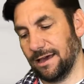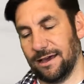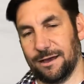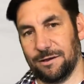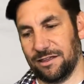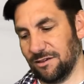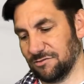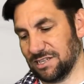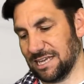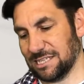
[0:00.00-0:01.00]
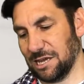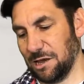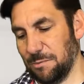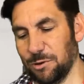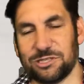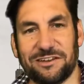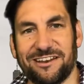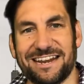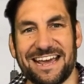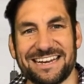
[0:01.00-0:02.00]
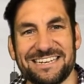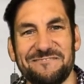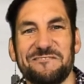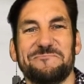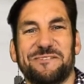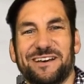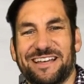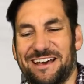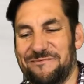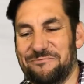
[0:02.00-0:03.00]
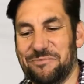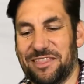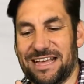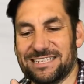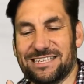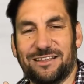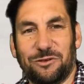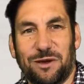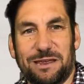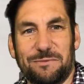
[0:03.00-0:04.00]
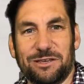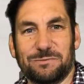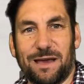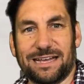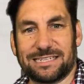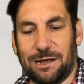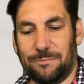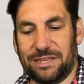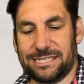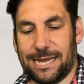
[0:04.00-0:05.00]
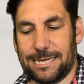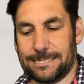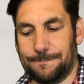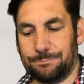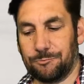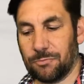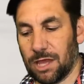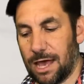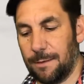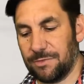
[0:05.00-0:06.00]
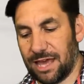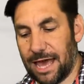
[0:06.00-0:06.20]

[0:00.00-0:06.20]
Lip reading: And obviously that's a positive and a negative, but that's the way most bags come these days. The